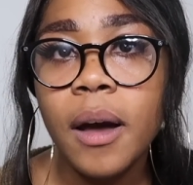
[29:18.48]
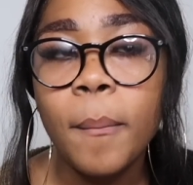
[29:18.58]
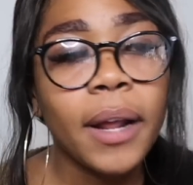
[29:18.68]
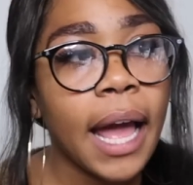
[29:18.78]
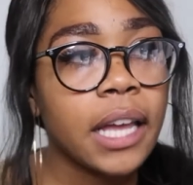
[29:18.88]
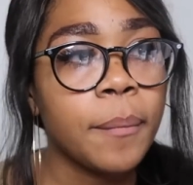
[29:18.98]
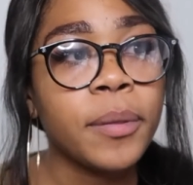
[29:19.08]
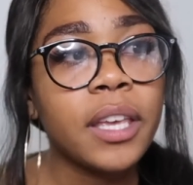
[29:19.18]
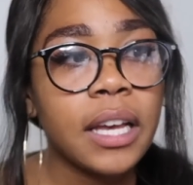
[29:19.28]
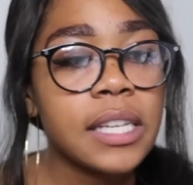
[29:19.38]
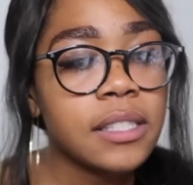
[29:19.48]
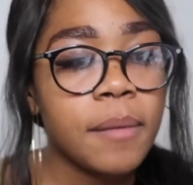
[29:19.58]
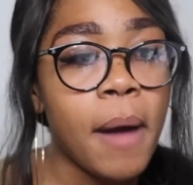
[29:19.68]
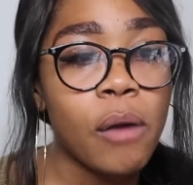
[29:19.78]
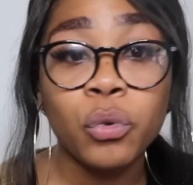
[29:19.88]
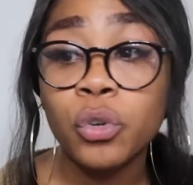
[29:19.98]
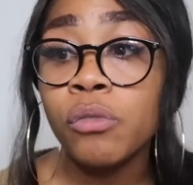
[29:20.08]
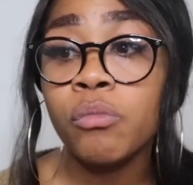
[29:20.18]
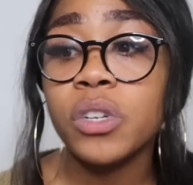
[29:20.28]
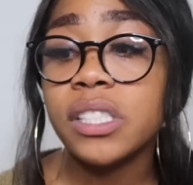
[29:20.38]
but because my
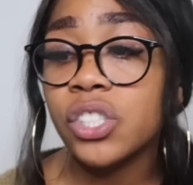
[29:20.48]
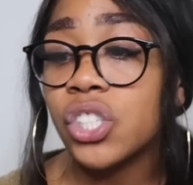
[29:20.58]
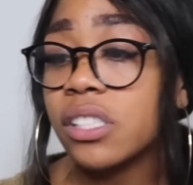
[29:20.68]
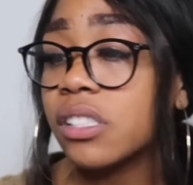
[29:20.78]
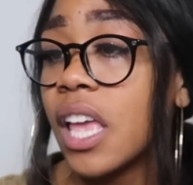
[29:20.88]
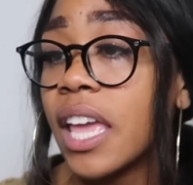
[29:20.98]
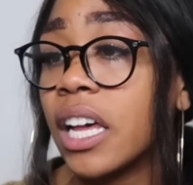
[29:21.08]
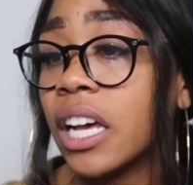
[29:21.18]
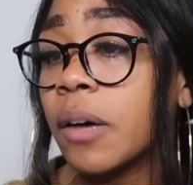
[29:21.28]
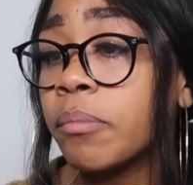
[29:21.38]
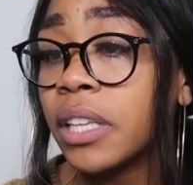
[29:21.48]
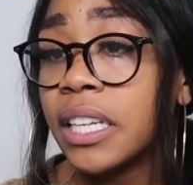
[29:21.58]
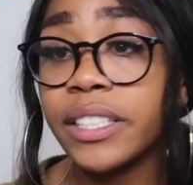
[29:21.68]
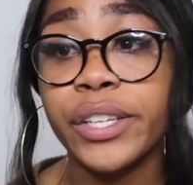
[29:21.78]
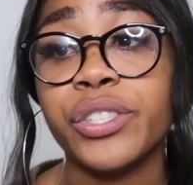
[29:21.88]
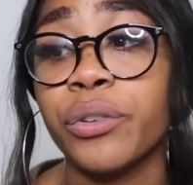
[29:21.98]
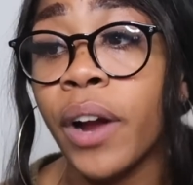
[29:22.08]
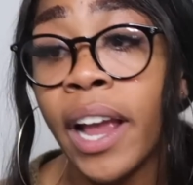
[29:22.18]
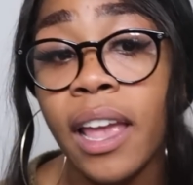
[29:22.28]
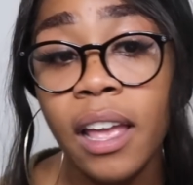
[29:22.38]
room was just in a complete
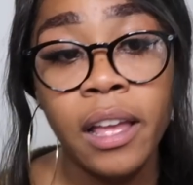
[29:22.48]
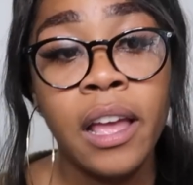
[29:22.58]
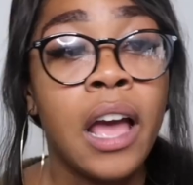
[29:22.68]
disarray,